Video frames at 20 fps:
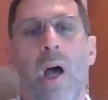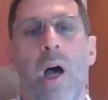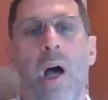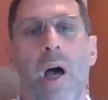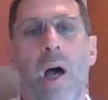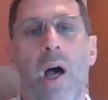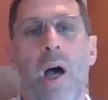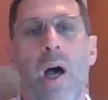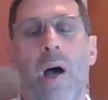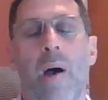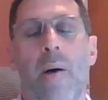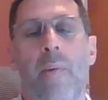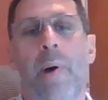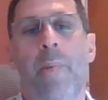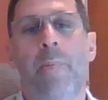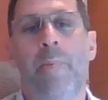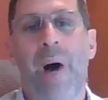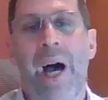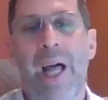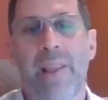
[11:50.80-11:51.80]

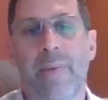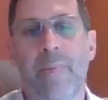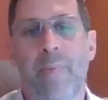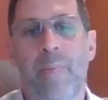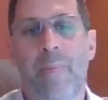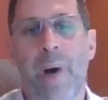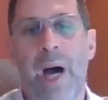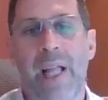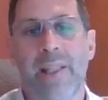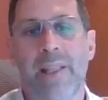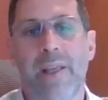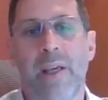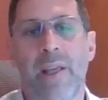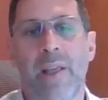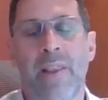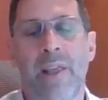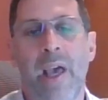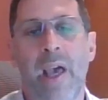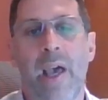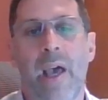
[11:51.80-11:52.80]
but
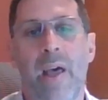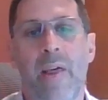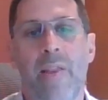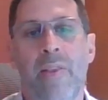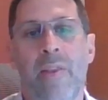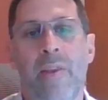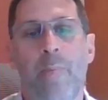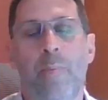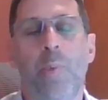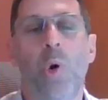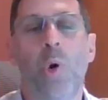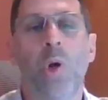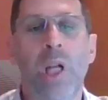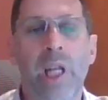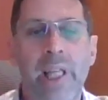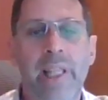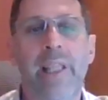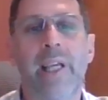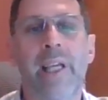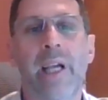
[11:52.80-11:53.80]
the
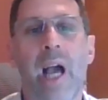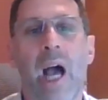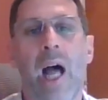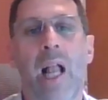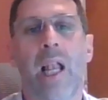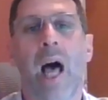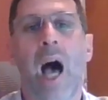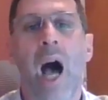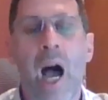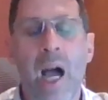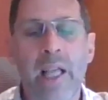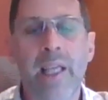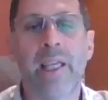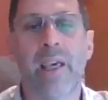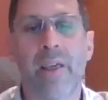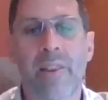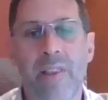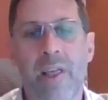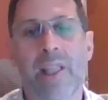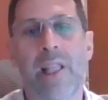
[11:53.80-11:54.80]
political
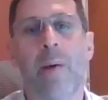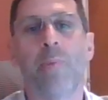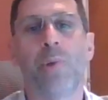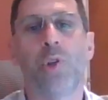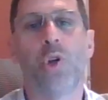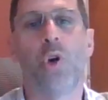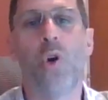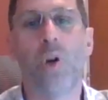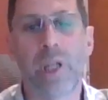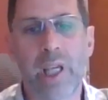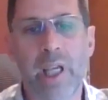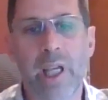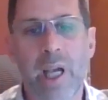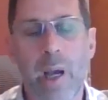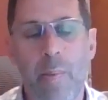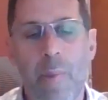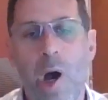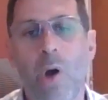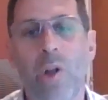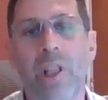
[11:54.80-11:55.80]
anger that I'm talking
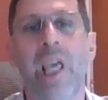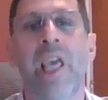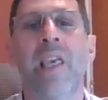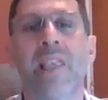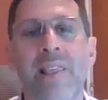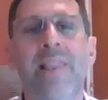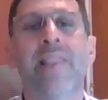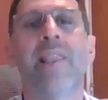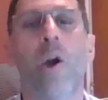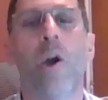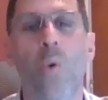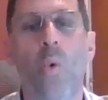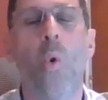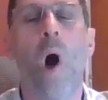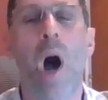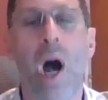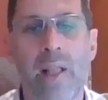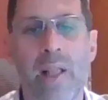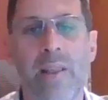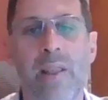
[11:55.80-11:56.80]
about is the
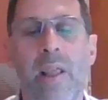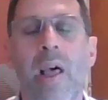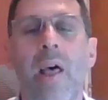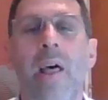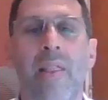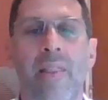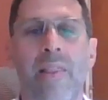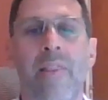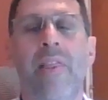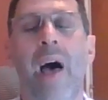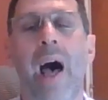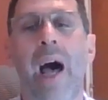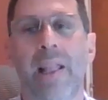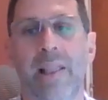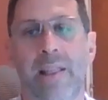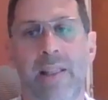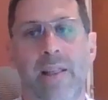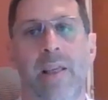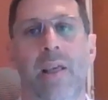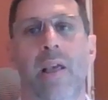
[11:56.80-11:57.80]
one
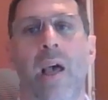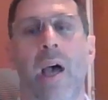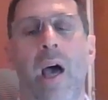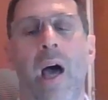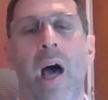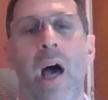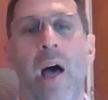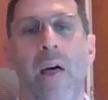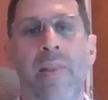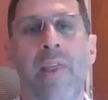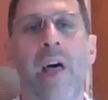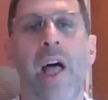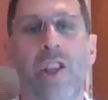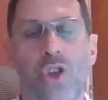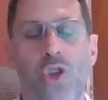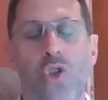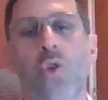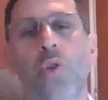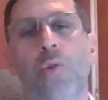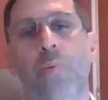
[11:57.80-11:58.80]

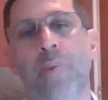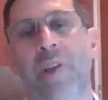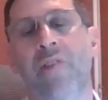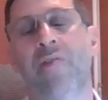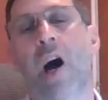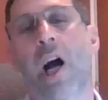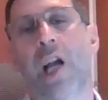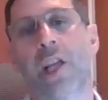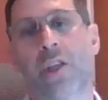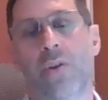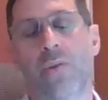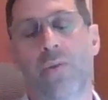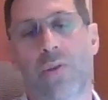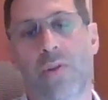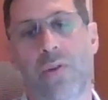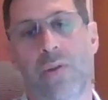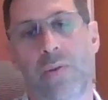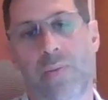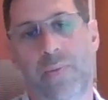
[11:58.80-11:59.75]
that should be valued.